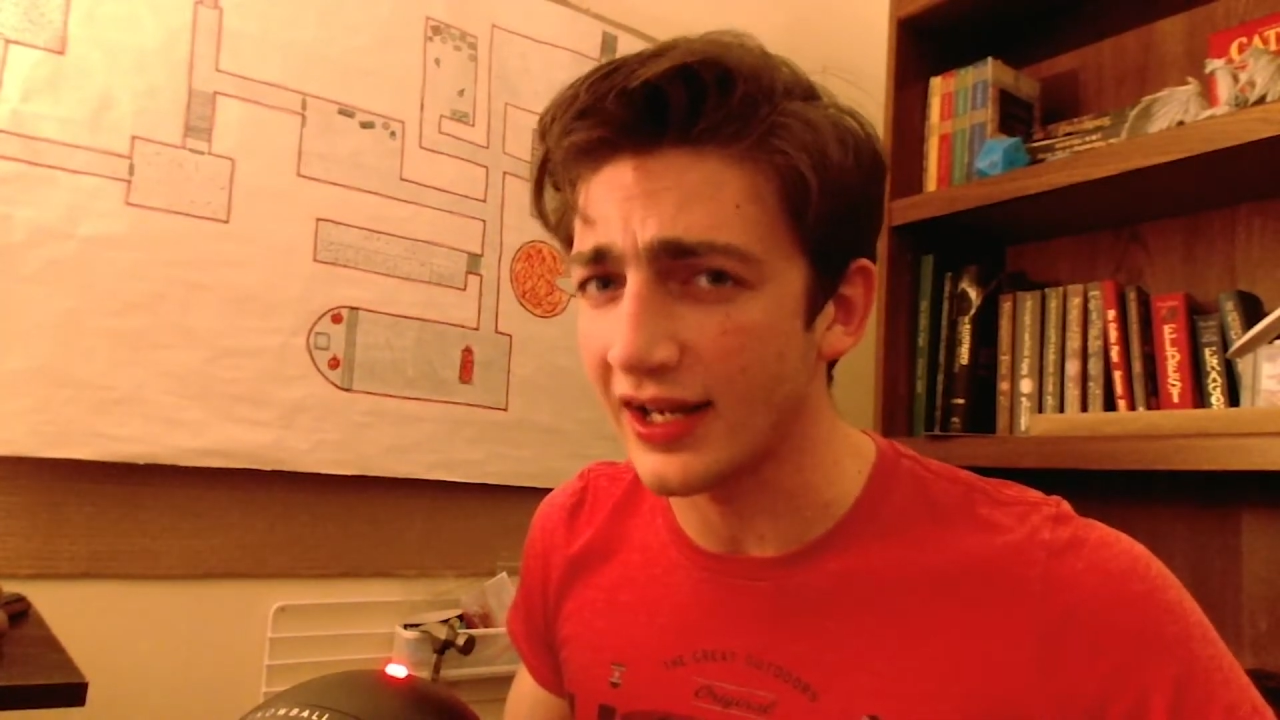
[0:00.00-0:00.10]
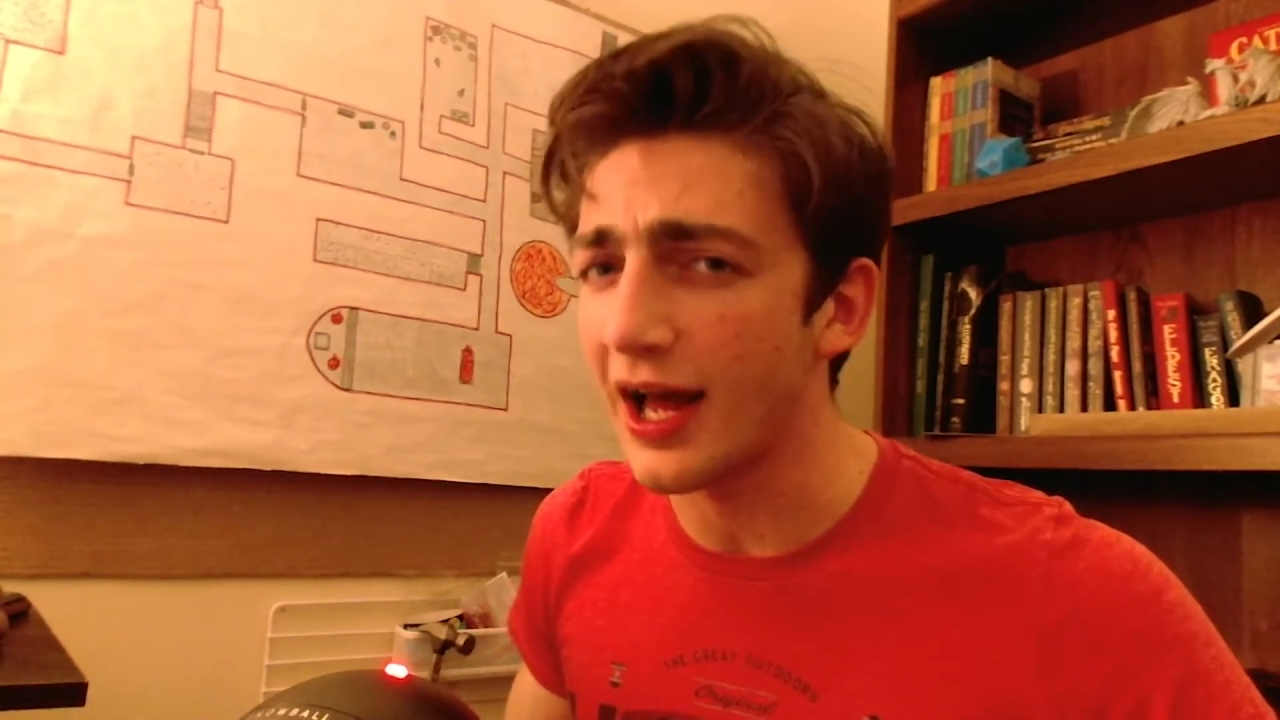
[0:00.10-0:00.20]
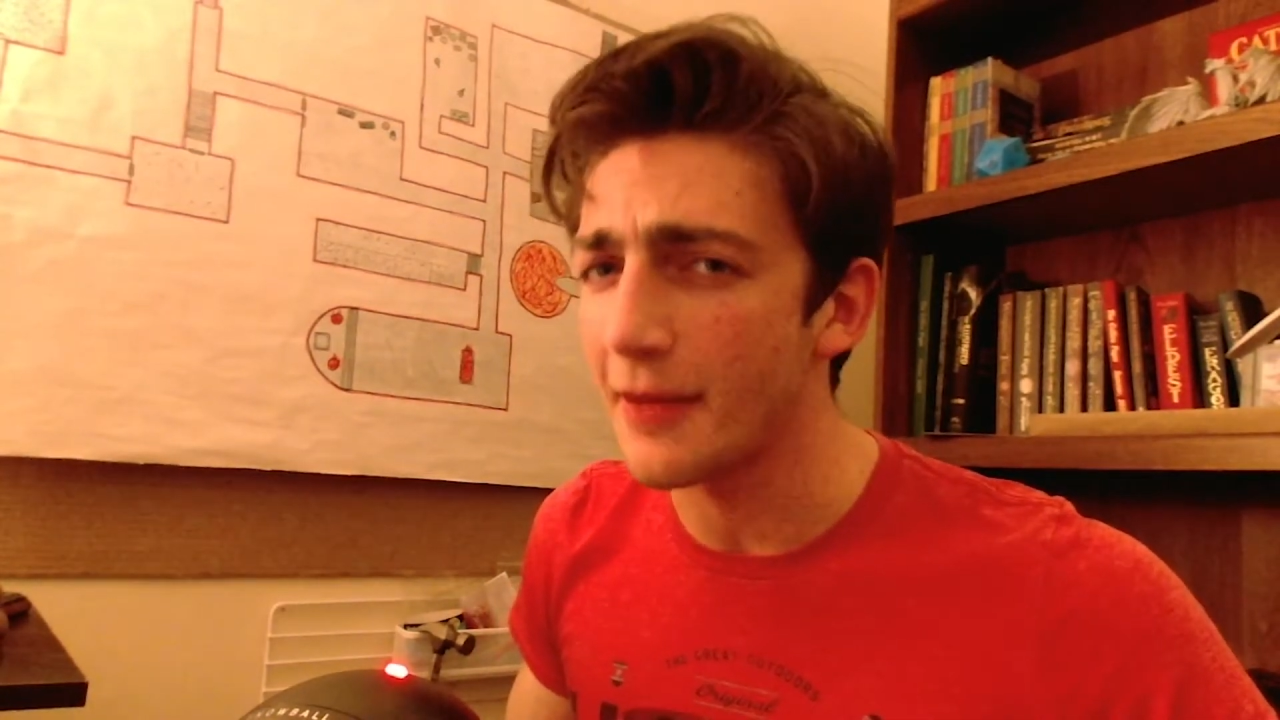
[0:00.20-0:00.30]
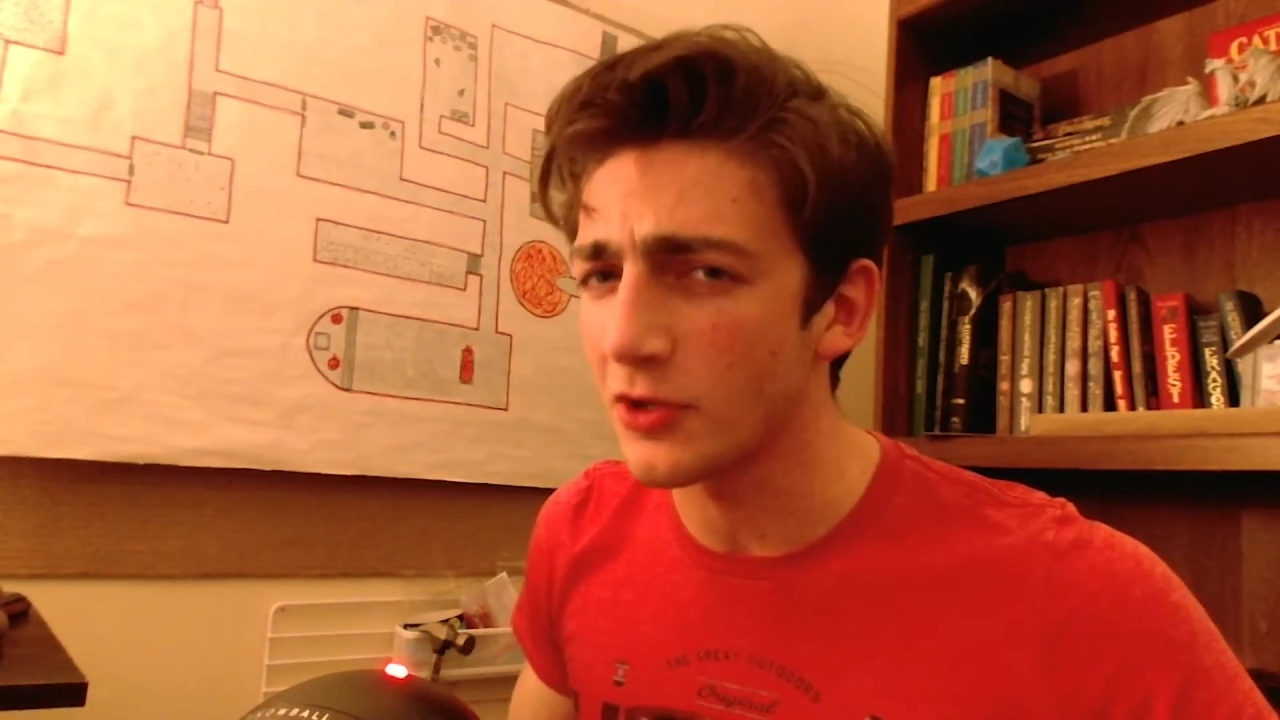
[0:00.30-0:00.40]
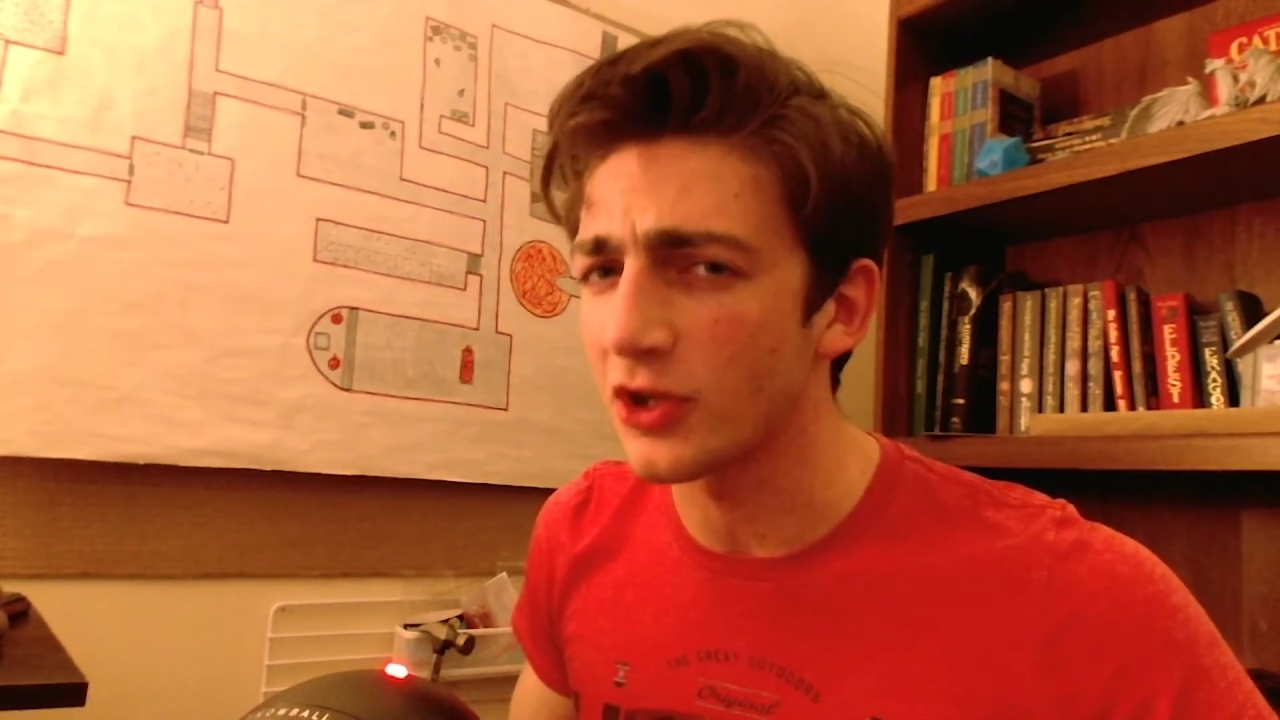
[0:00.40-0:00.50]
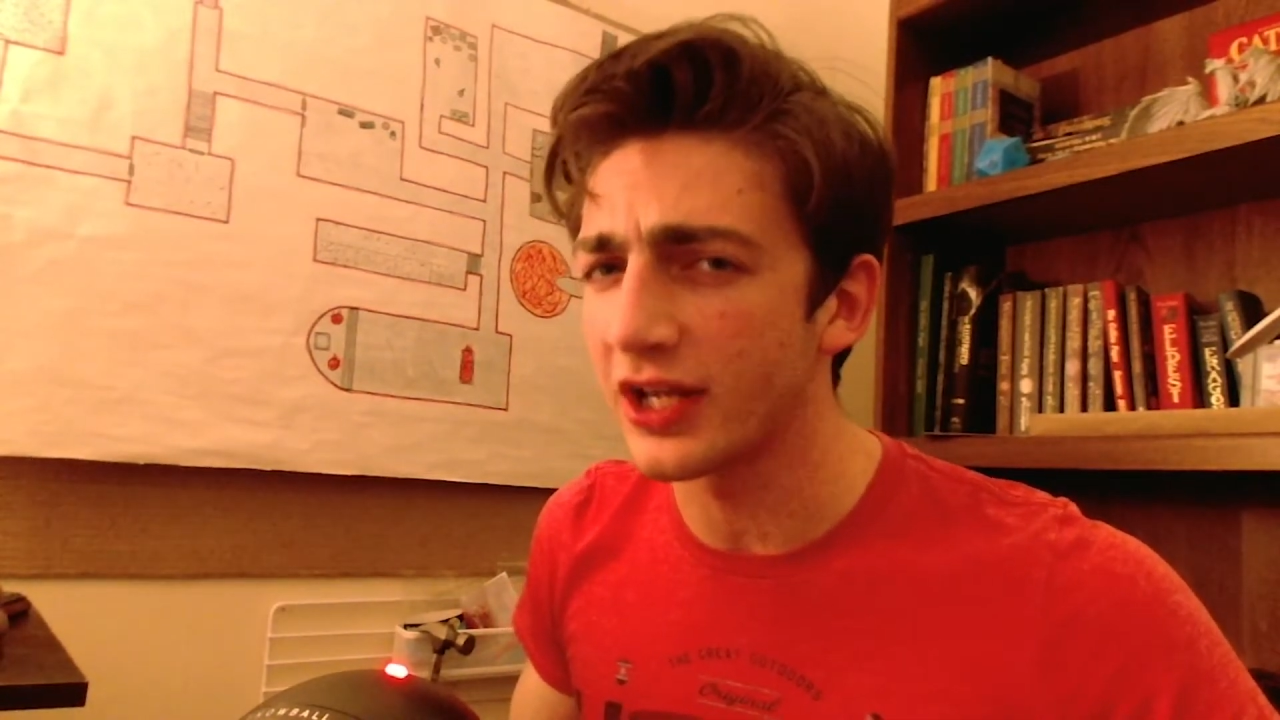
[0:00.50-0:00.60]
I'm looking